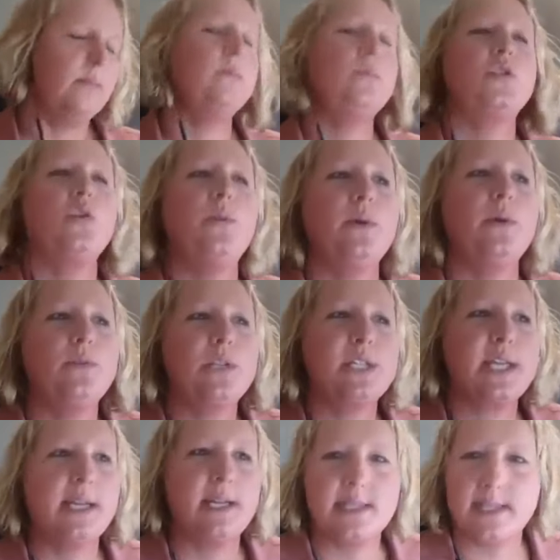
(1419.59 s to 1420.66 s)
So we were just
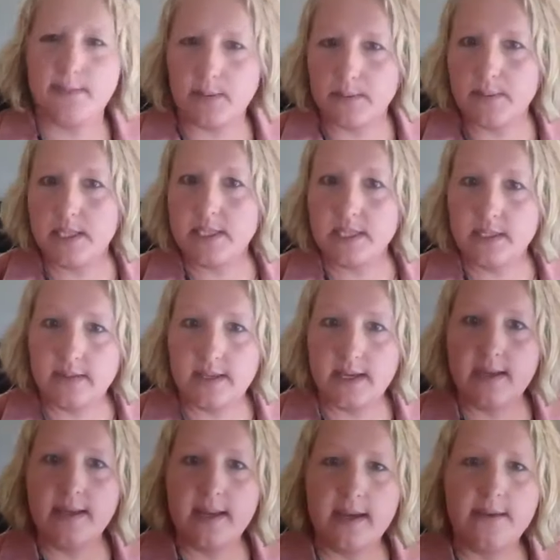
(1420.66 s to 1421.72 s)
kind of supplementing
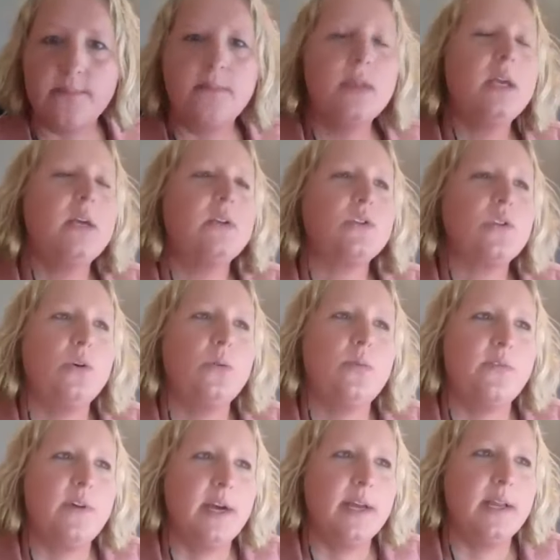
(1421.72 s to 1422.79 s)
that. Yeah. So
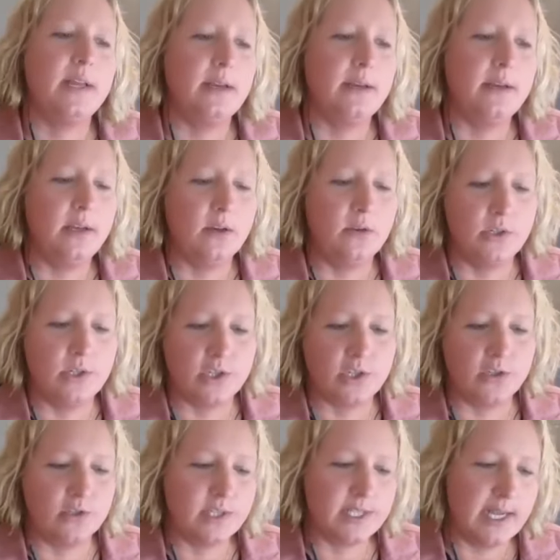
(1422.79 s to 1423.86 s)
providing, you know,
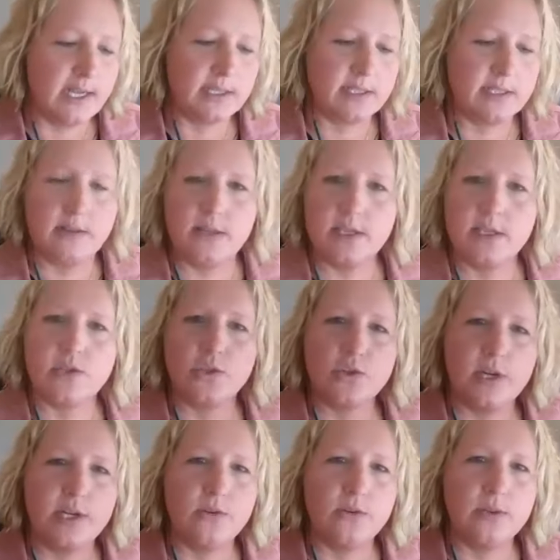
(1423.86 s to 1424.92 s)
additional snacks and things, or
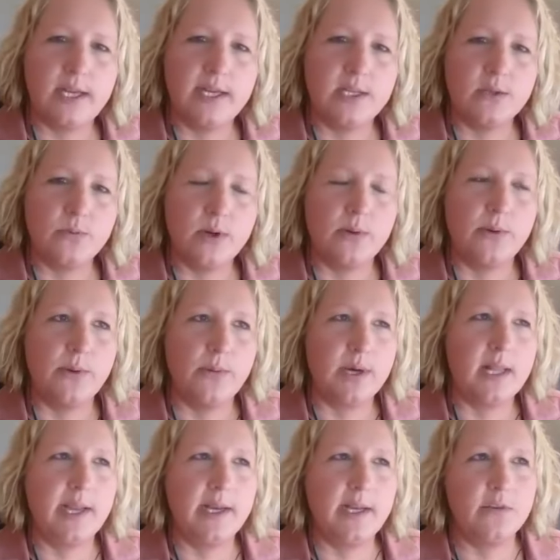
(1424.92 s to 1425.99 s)
trying to align to where we would
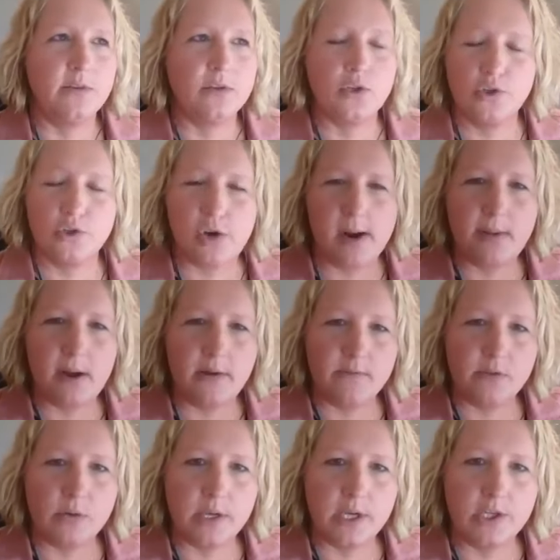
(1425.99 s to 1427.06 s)
align either to a drop-off
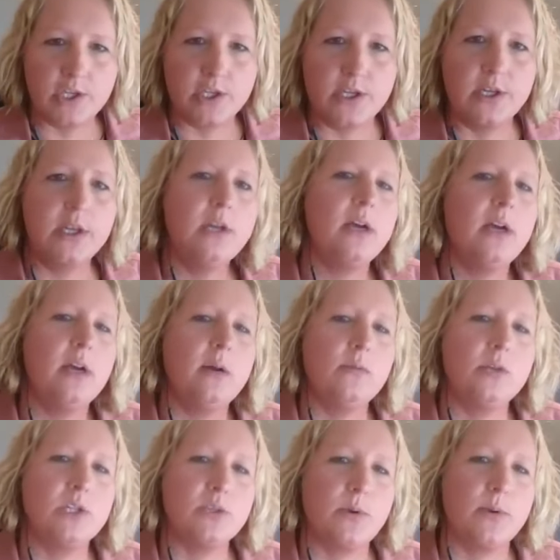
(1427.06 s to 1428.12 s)
location,
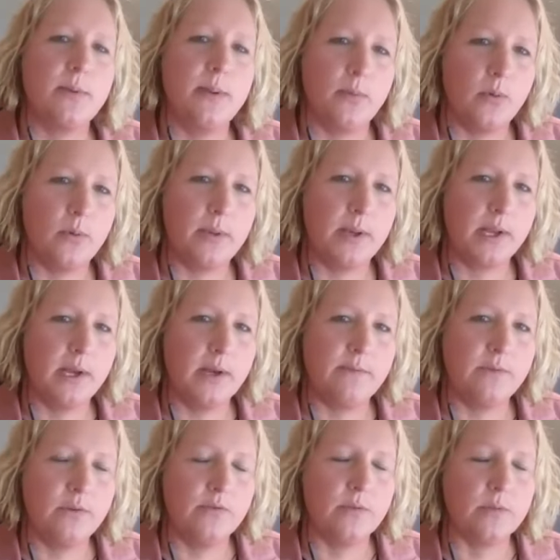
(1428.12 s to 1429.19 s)
which is where people were picking up
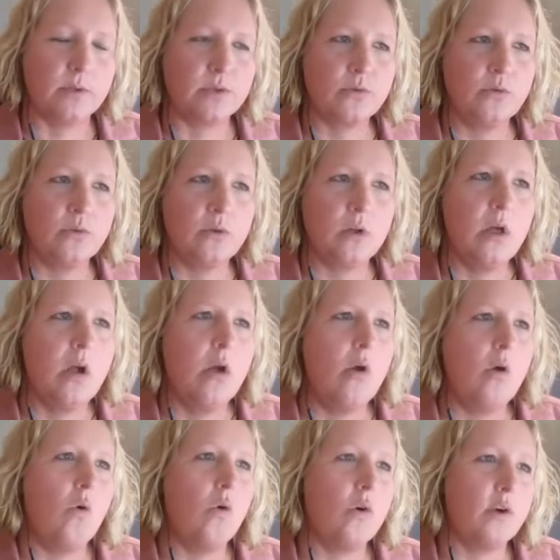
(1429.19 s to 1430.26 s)
food from the school,
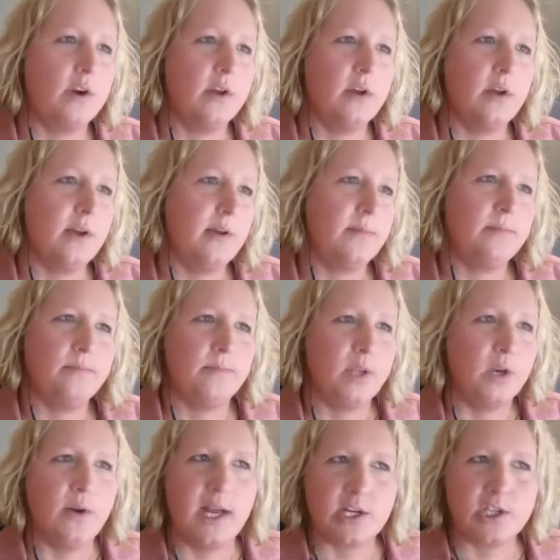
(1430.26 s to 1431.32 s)
or, you
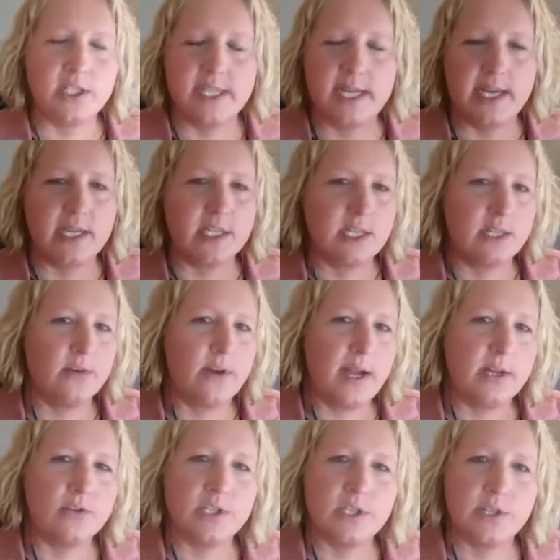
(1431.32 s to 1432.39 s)
know, actually take it to their
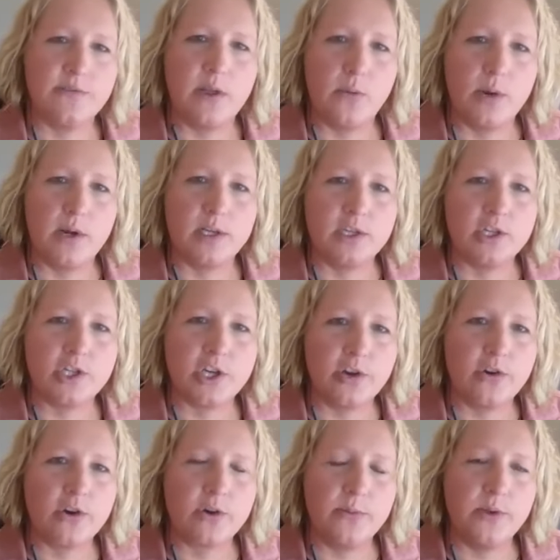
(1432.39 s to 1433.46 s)
address if they wanted to share
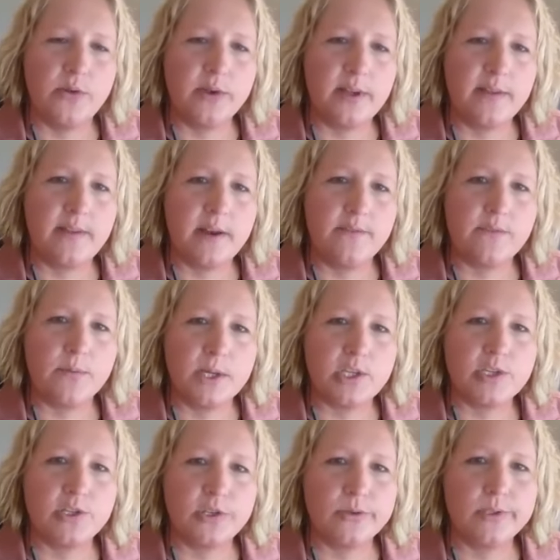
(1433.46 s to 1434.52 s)
or communicate that
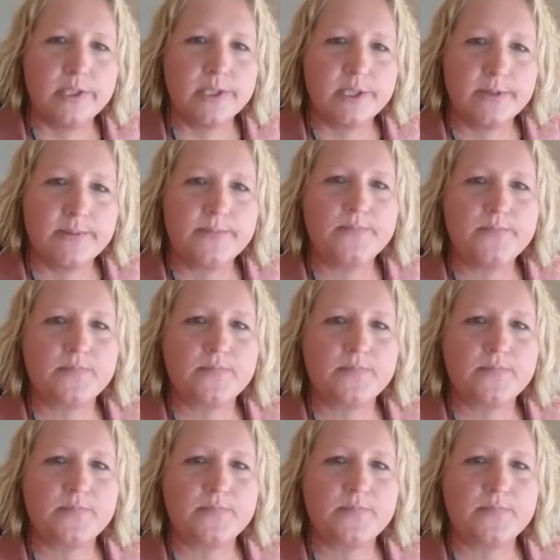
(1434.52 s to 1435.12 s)
information to us.